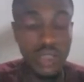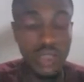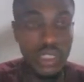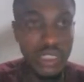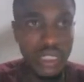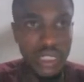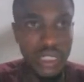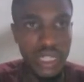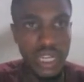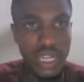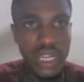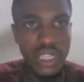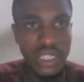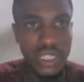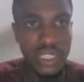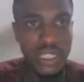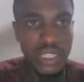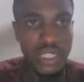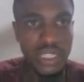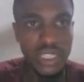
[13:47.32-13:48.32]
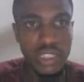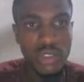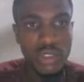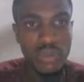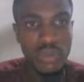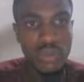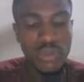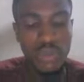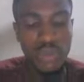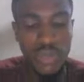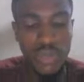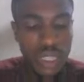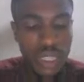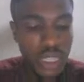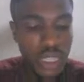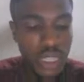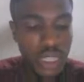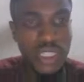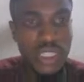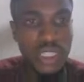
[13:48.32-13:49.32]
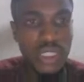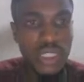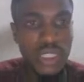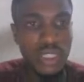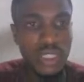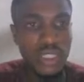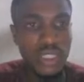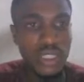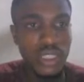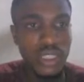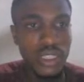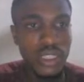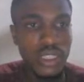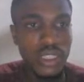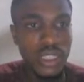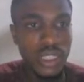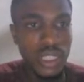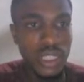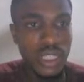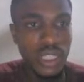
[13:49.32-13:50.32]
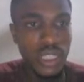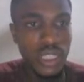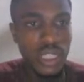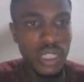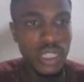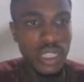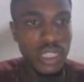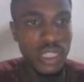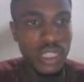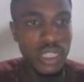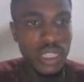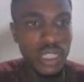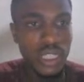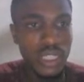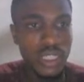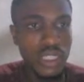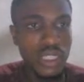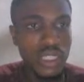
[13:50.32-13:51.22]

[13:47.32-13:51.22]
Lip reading: address, and you want to put the legit details essentially,